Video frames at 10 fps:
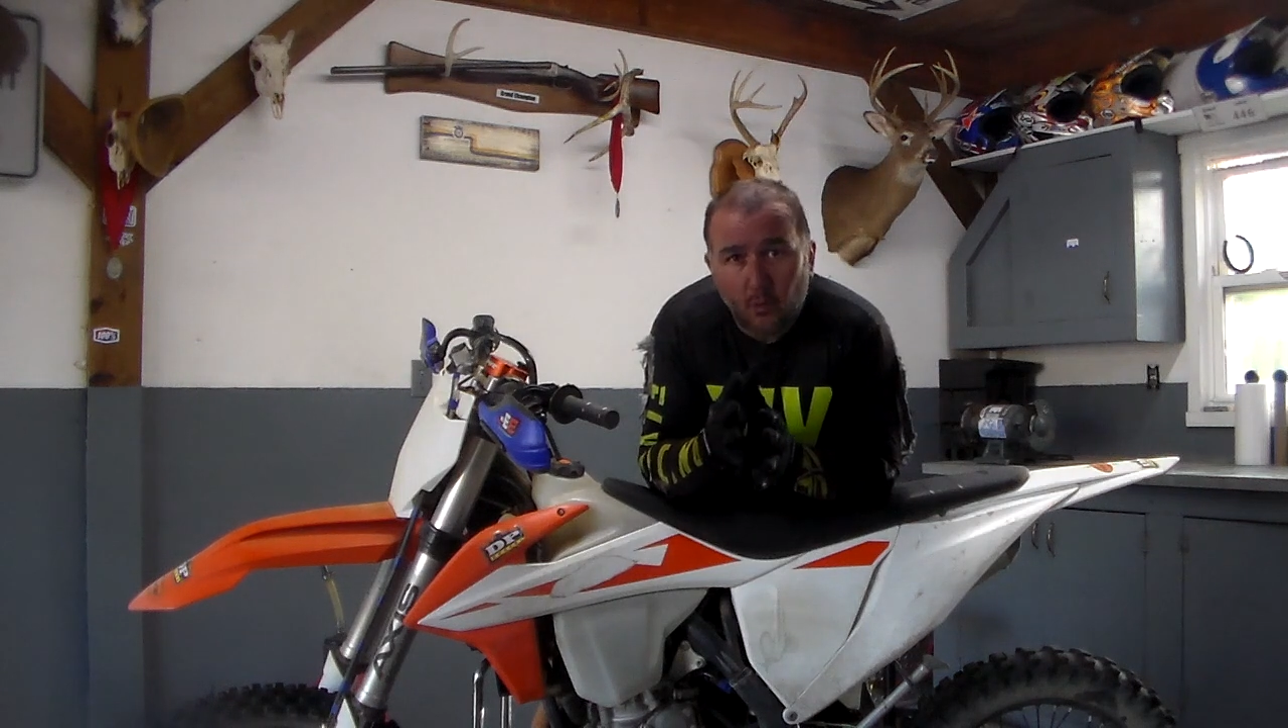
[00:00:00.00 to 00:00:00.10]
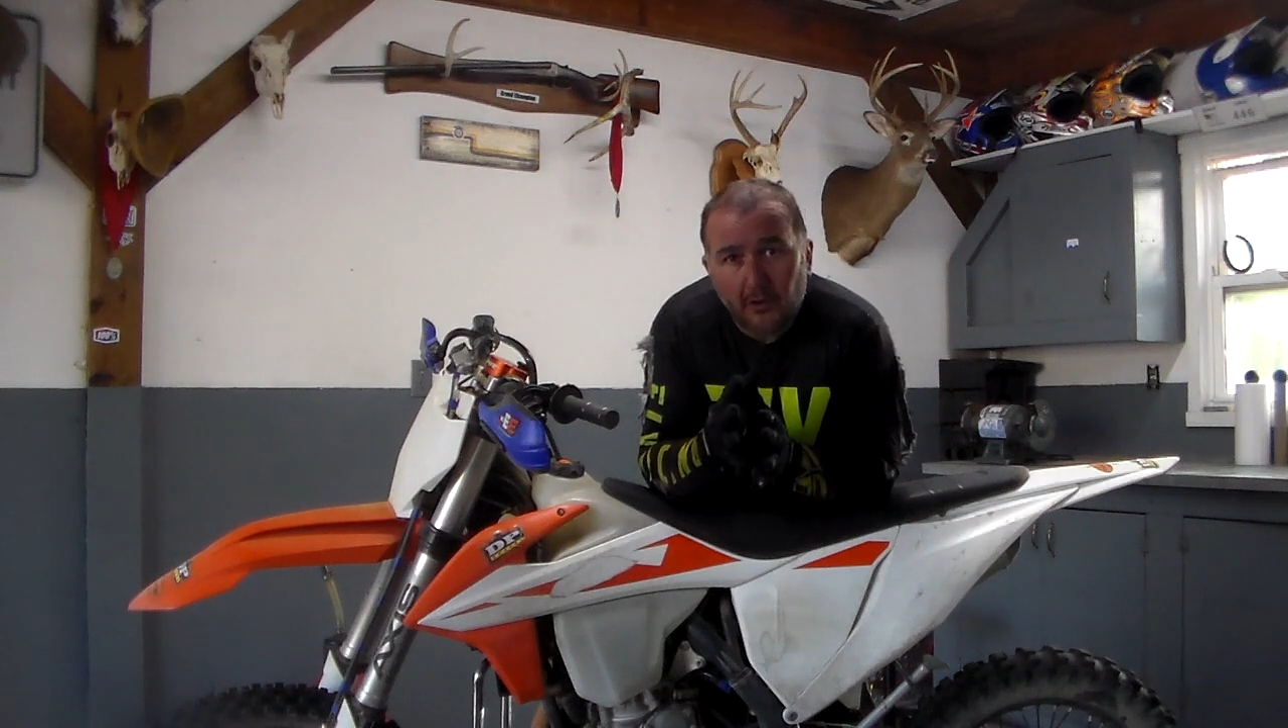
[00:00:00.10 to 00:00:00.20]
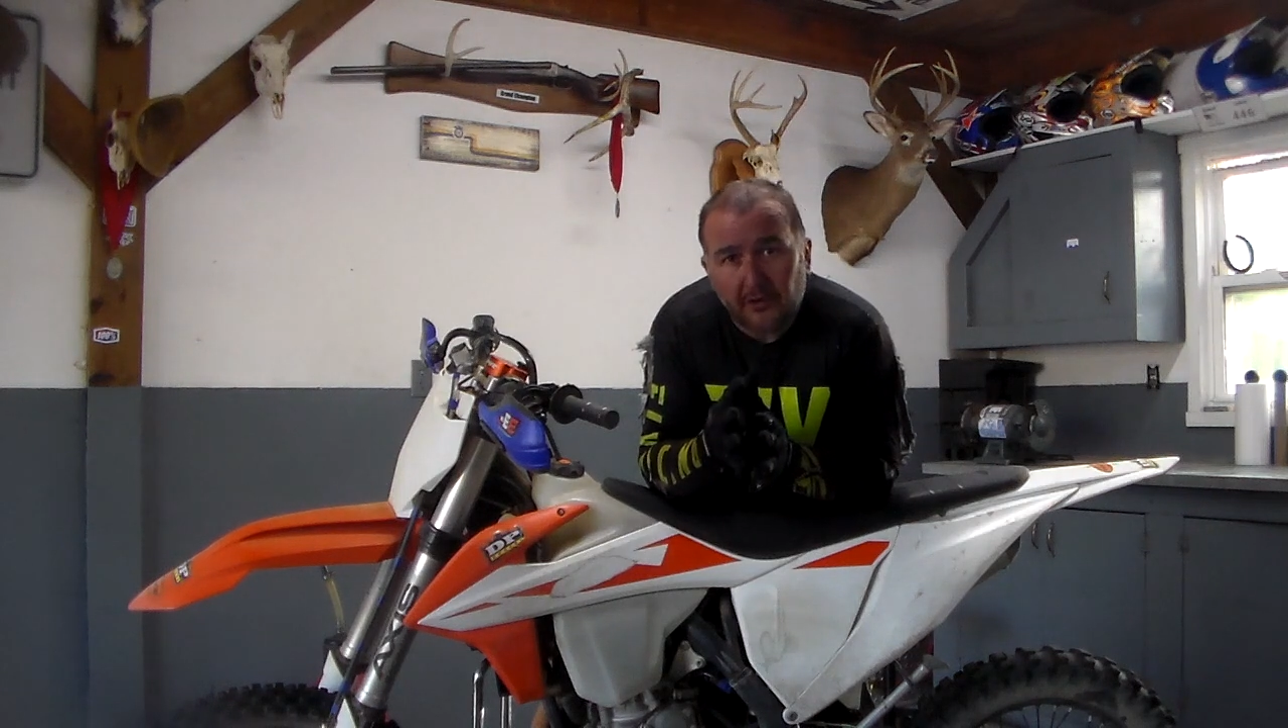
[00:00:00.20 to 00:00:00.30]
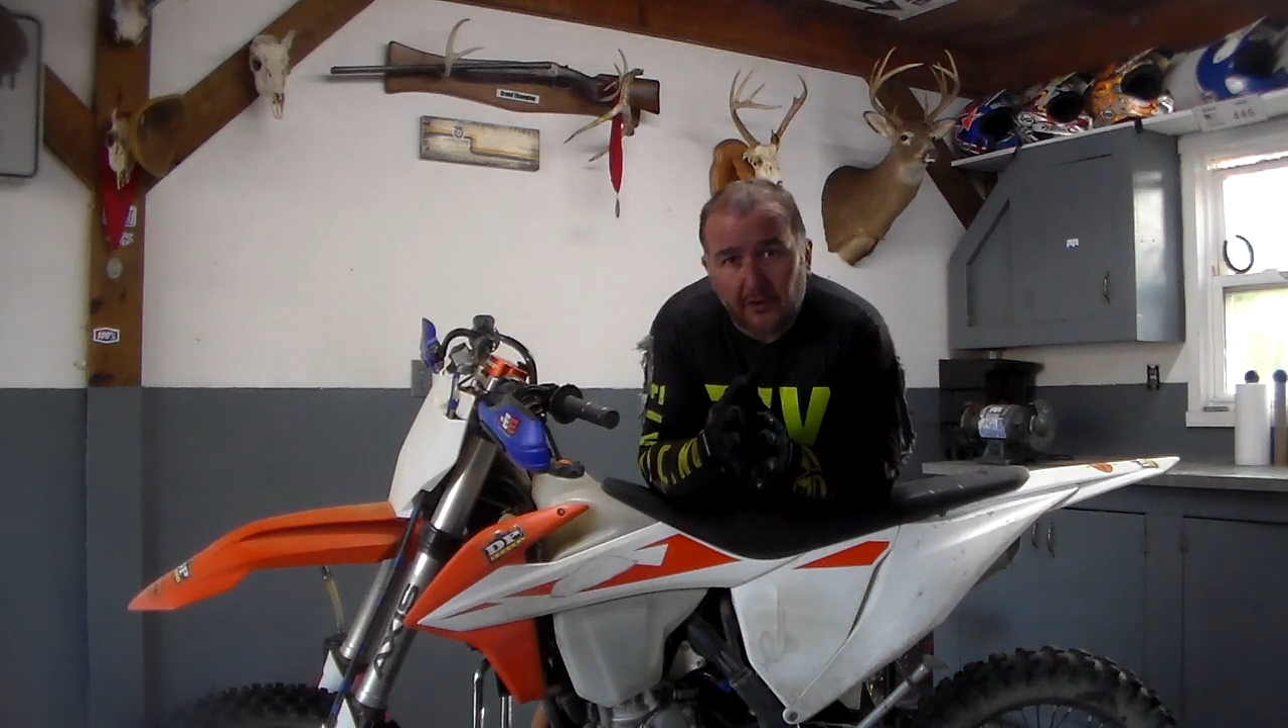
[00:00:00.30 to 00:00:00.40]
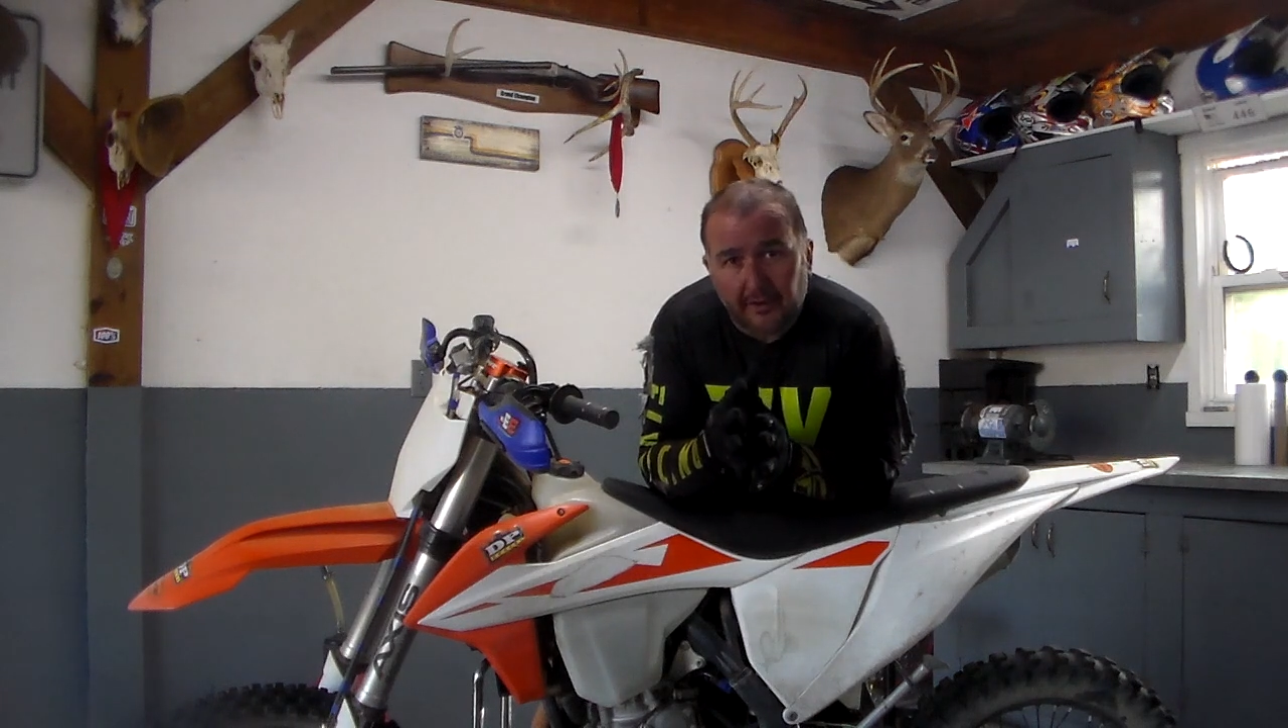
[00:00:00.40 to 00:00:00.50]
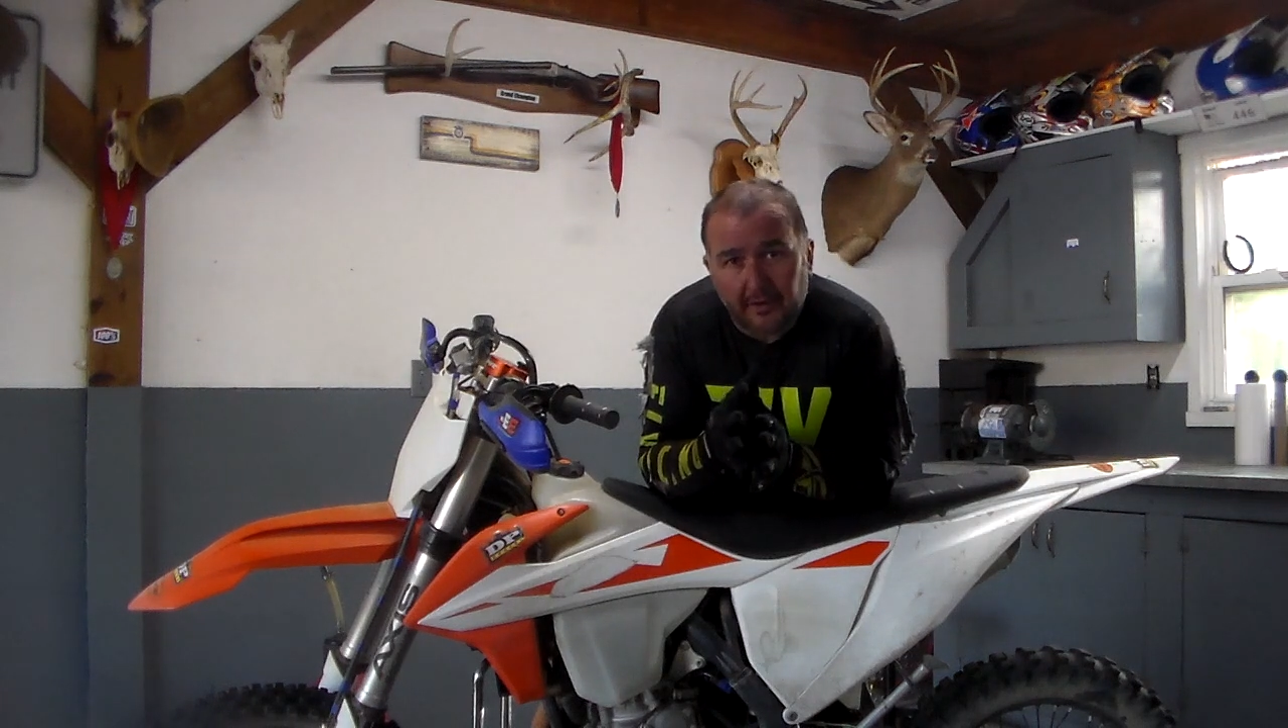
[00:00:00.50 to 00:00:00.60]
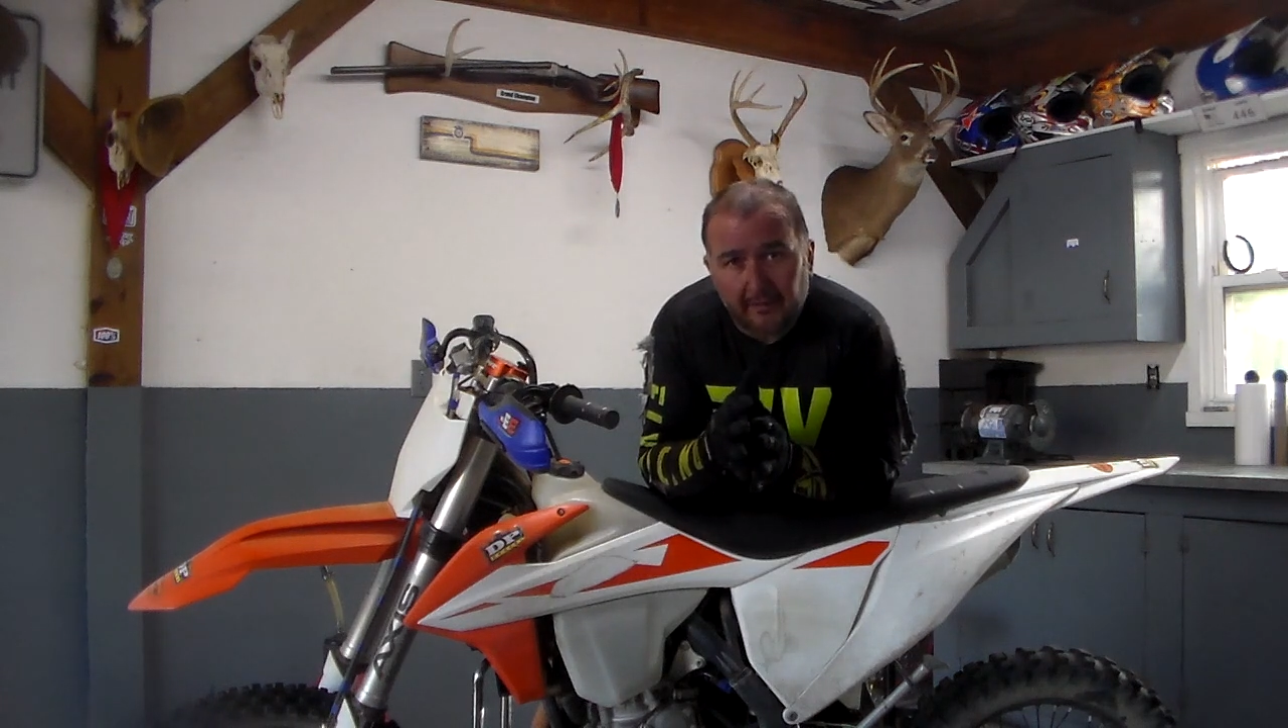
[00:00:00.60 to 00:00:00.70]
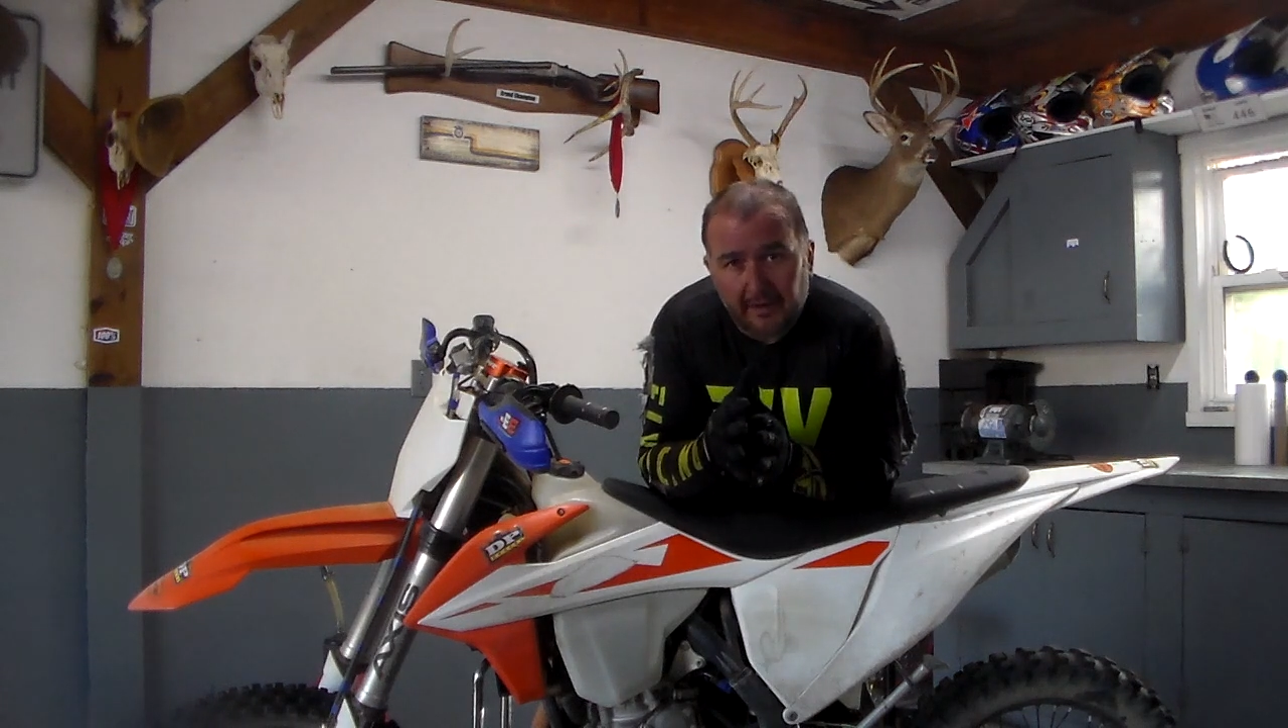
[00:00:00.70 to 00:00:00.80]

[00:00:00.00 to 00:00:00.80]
work on it.